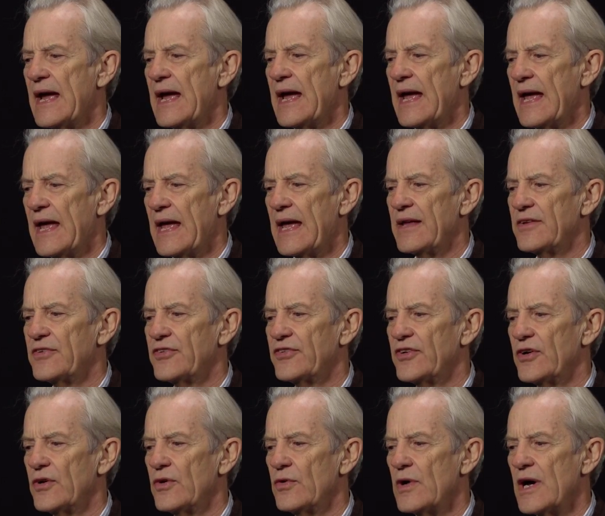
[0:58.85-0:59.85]
Uh,
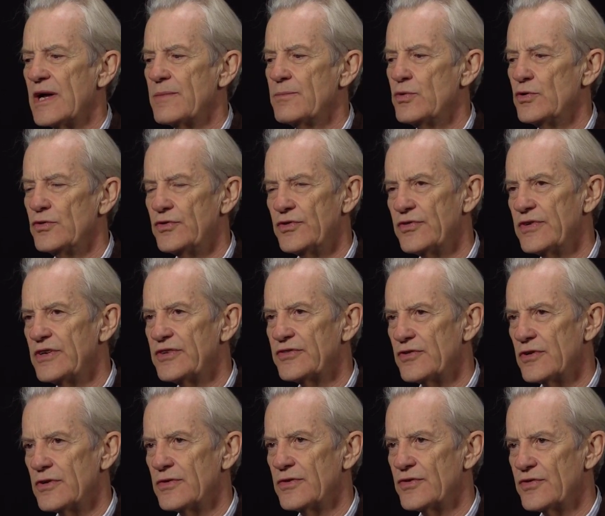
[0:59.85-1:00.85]
so I'd put Teresa
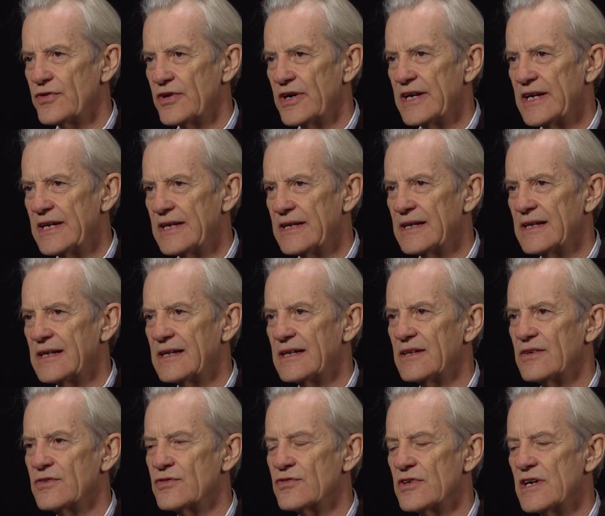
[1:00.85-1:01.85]
on the train,
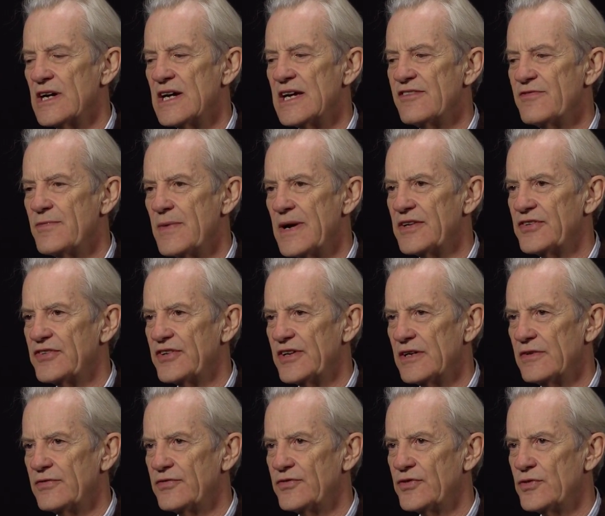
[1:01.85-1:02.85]
drive
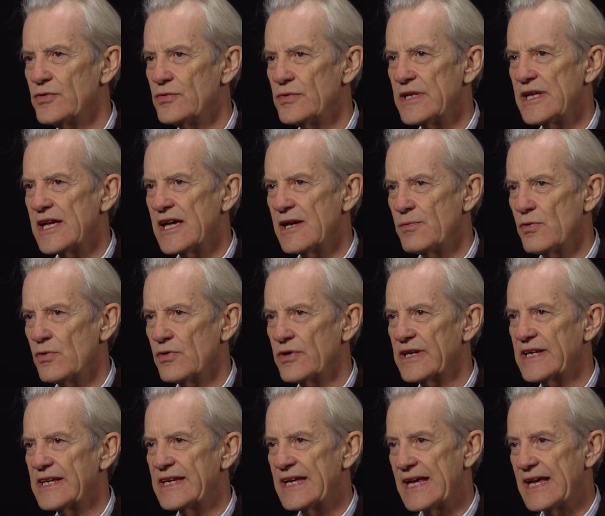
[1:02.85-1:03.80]
myself to the airport at